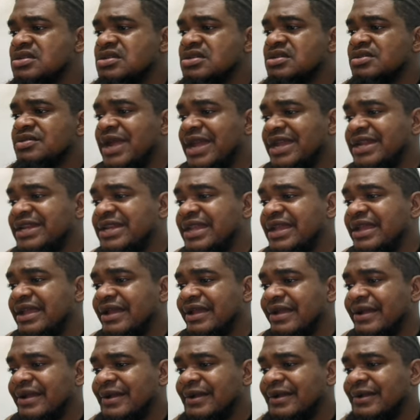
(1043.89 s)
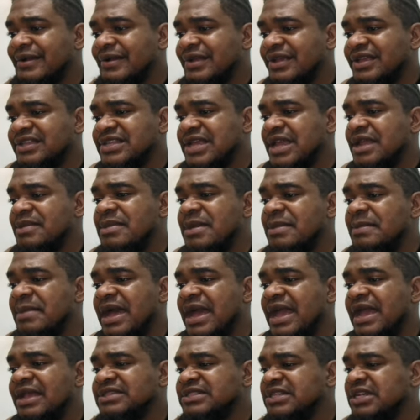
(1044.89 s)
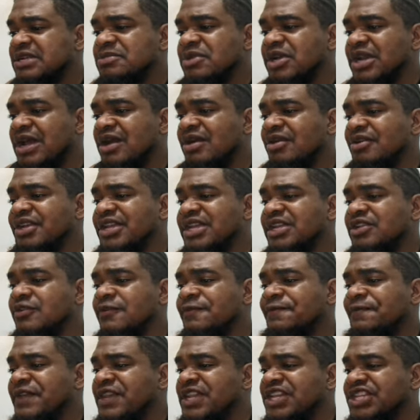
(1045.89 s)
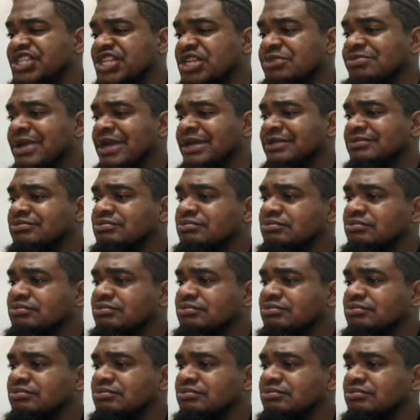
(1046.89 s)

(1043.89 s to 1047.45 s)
Right there. Because I remember I talking about a hurricane no finishing, man.